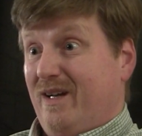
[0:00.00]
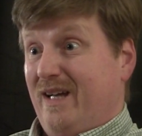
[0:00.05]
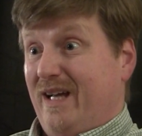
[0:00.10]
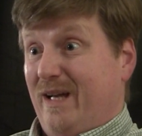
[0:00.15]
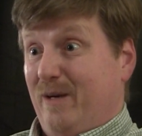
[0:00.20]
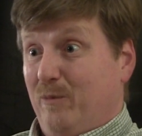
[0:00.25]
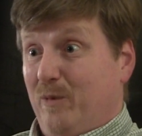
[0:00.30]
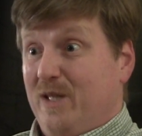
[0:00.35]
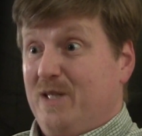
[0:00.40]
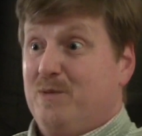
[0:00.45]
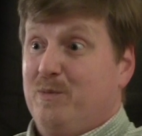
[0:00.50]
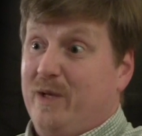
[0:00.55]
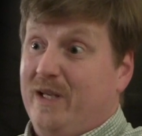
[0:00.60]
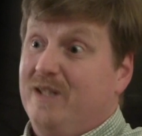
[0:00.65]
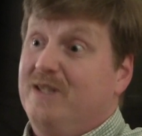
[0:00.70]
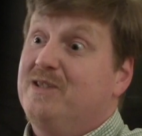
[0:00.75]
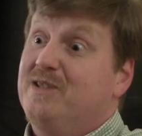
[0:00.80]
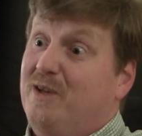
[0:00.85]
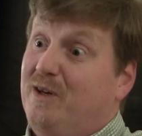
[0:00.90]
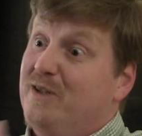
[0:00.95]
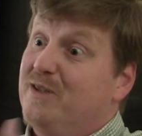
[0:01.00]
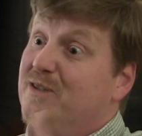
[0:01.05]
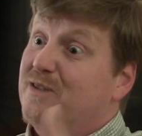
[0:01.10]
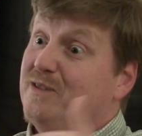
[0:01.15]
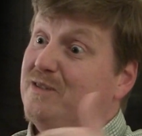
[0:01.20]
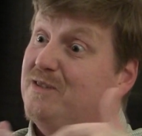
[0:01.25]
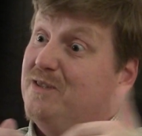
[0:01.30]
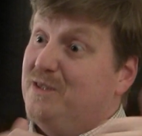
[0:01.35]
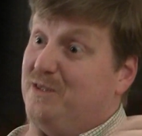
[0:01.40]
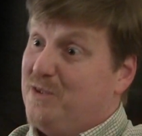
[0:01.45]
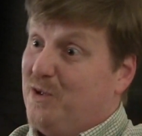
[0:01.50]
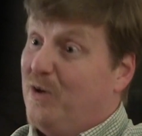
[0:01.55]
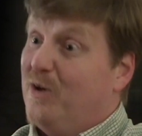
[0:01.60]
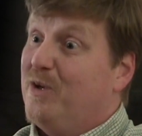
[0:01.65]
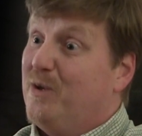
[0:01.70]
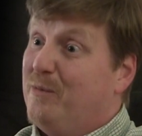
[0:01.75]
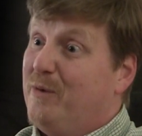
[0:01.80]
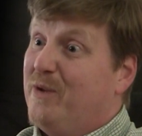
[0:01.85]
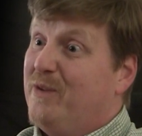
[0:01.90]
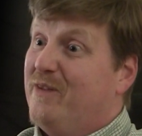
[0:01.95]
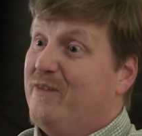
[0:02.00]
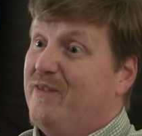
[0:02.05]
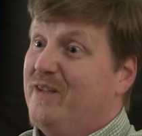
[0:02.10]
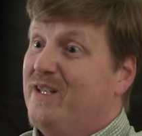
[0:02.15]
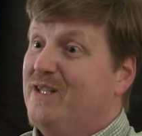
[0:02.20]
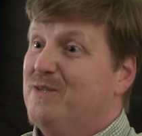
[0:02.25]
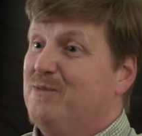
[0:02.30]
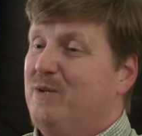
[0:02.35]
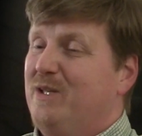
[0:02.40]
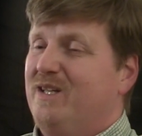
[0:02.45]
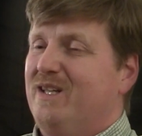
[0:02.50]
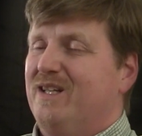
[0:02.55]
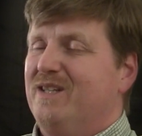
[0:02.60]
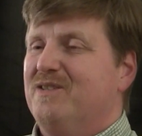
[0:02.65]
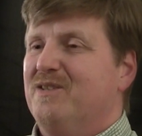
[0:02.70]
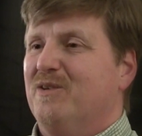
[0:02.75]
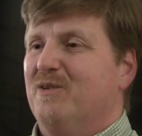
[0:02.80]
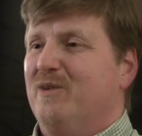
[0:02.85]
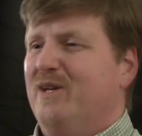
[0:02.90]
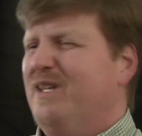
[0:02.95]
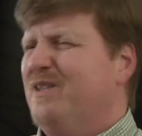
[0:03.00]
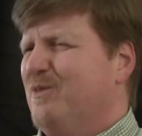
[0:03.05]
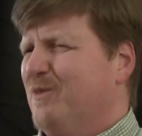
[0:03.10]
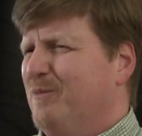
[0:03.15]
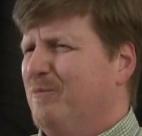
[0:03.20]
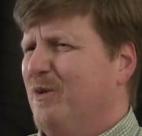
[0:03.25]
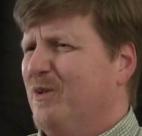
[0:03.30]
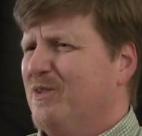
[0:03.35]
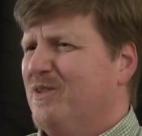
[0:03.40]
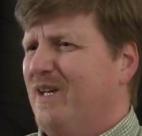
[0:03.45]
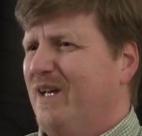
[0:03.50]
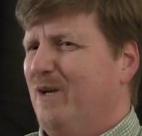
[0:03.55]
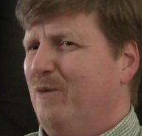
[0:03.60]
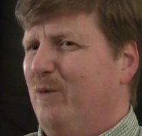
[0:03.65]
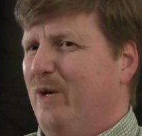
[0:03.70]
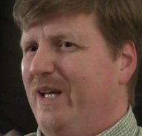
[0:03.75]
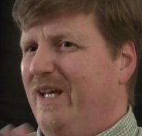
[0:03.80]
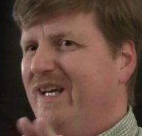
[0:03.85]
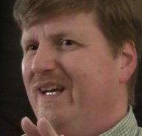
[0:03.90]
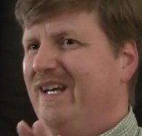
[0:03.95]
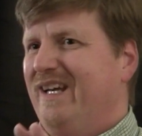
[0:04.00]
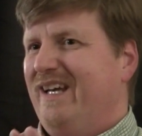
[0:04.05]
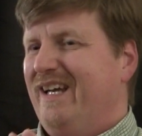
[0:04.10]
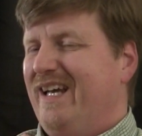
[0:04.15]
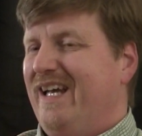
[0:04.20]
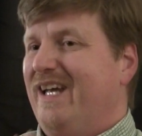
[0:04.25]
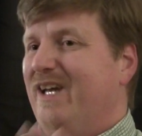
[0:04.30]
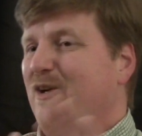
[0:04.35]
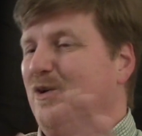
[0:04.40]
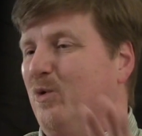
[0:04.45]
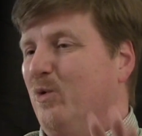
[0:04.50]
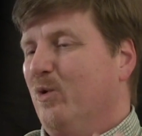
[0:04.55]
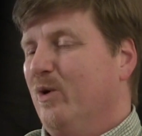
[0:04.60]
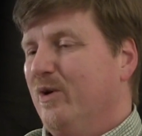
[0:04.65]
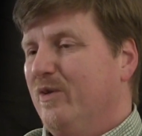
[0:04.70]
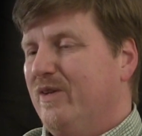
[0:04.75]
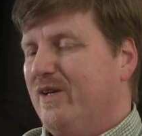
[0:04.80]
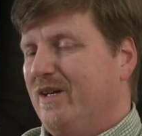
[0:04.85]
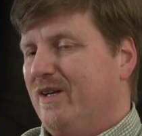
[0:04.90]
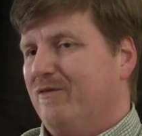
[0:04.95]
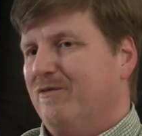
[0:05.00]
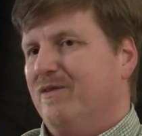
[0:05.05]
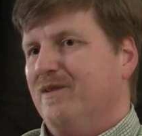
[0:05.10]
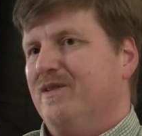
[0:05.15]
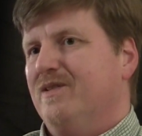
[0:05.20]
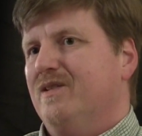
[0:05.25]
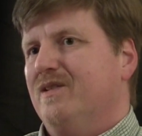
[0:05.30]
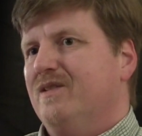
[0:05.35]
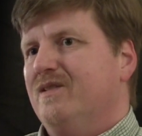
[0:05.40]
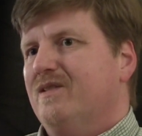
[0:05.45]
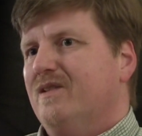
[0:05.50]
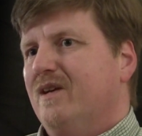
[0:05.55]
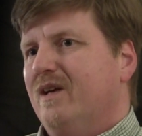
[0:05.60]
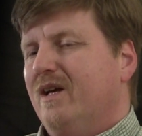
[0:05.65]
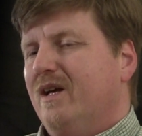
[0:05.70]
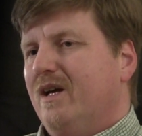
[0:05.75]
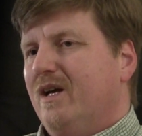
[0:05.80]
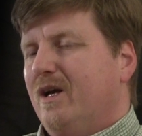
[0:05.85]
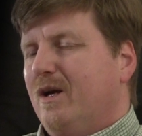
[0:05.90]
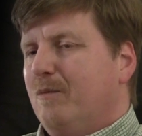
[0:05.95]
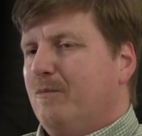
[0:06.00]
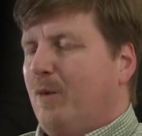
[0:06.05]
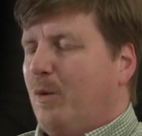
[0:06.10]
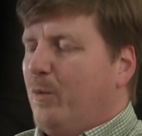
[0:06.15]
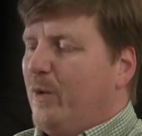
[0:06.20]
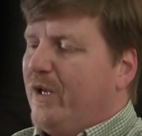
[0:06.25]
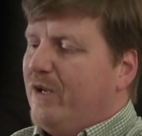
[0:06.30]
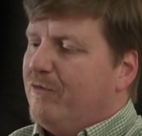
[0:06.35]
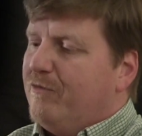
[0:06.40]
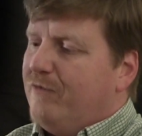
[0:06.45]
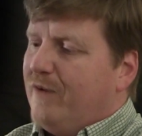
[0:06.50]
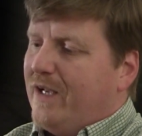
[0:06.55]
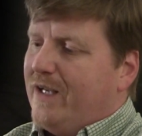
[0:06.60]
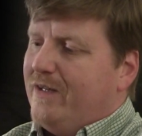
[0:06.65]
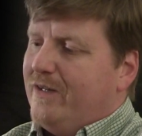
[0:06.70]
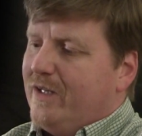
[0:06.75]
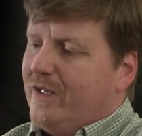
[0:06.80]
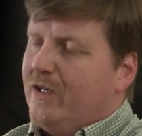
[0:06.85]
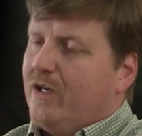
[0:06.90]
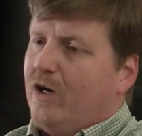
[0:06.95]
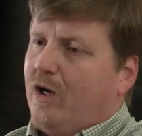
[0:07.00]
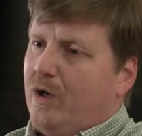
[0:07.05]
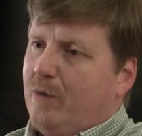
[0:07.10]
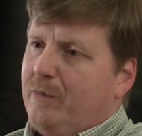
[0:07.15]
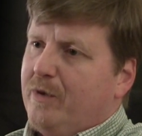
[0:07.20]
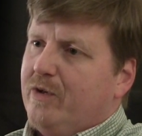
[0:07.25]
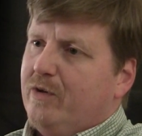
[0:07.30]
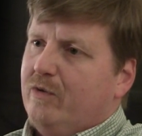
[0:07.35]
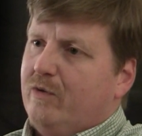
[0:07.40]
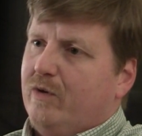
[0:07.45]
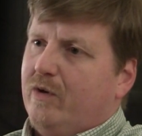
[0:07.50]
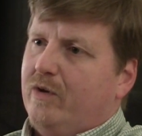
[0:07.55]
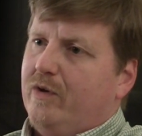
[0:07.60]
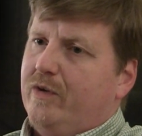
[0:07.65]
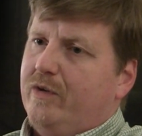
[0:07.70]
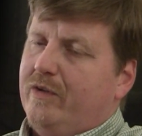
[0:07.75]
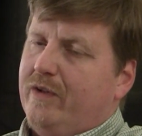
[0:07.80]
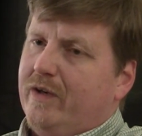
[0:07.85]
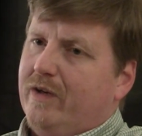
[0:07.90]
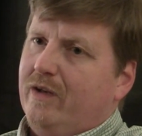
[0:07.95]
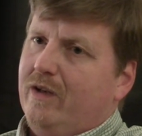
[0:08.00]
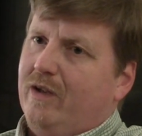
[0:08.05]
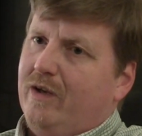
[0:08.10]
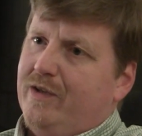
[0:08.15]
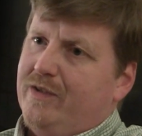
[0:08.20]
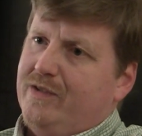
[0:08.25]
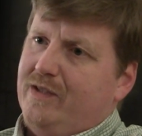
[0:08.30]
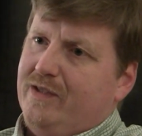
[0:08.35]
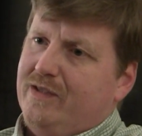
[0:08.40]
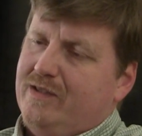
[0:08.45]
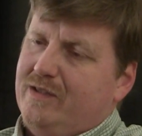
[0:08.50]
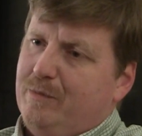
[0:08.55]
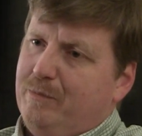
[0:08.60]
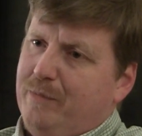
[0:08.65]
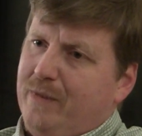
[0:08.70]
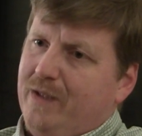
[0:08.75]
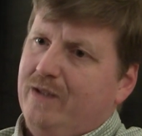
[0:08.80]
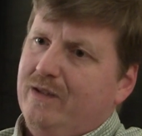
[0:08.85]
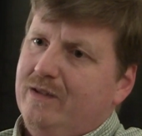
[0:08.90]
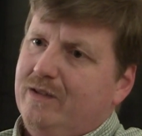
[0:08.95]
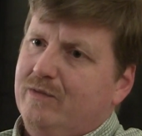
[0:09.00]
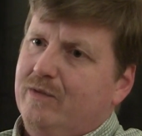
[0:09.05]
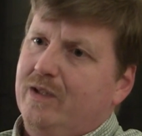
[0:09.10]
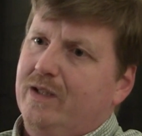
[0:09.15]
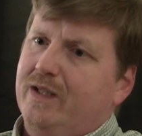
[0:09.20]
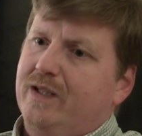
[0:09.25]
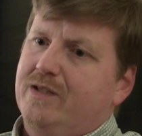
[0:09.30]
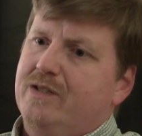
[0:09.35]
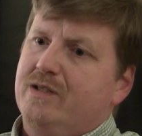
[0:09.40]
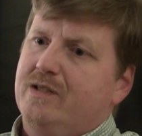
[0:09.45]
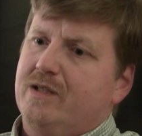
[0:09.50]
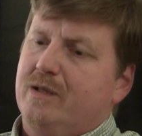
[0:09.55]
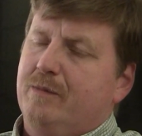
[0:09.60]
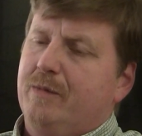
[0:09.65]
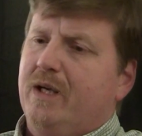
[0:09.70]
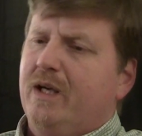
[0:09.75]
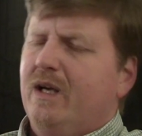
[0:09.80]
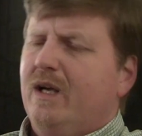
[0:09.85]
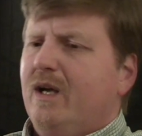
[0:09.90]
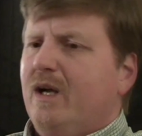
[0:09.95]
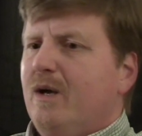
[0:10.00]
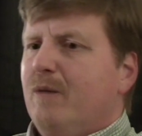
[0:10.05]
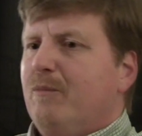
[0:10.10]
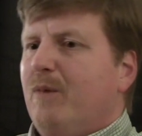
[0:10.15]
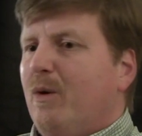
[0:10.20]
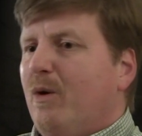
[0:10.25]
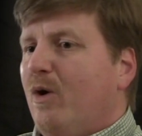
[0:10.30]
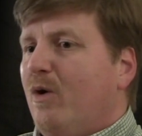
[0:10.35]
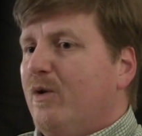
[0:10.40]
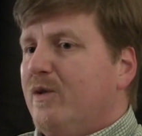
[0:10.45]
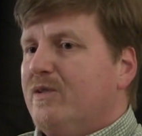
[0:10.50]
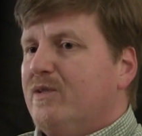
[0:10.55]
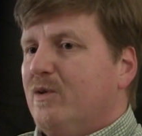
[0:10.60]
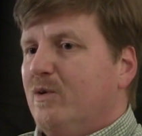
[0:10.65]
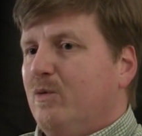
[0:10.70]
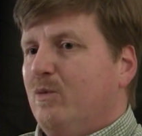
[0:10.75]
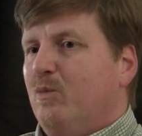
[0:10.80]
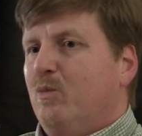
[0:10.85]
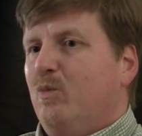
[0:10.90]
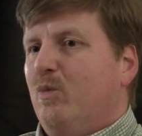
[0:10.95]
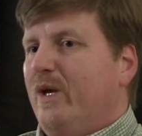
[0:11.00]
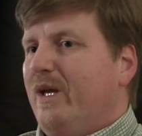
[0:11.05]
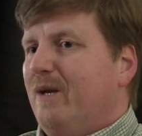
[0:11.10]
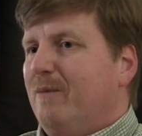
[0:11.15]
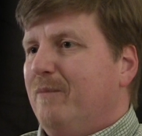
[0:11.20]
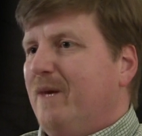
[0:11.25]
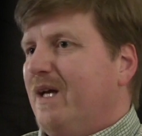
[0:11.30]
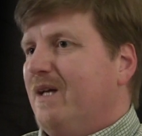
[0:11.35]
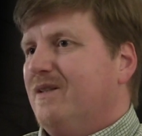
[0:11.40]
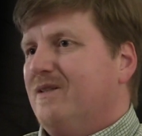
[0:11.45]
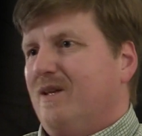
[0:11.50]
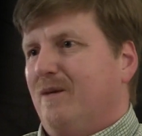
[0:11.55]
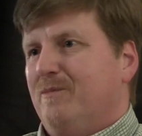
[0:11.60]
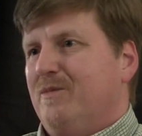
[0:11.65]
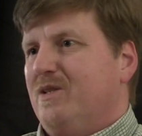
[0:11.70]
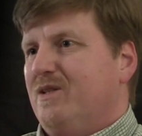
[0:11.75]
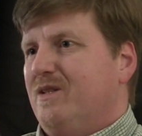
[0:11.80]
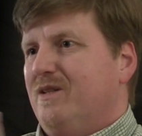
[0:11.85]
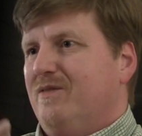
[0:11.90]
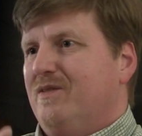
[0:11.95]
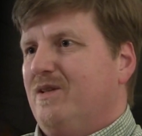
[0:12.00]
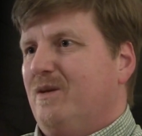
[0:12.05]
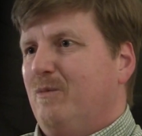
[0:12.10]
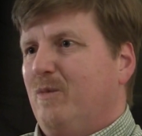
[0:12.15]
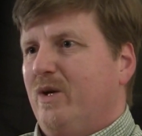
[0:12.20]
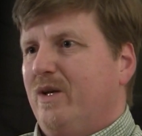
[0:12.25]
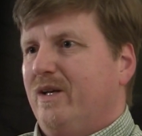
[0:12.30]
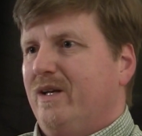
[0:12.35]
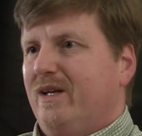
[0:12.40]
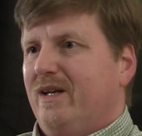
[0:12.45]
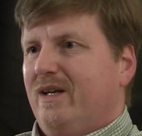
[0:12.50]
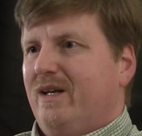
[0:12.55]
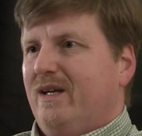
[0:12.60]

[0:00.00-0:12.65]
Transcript: in which we could start to talk about the things we disagree. So I'm not saying we ignore the differences, but we can find the common ground that allows us to build a relationship. But also, we can make assumptions. If someone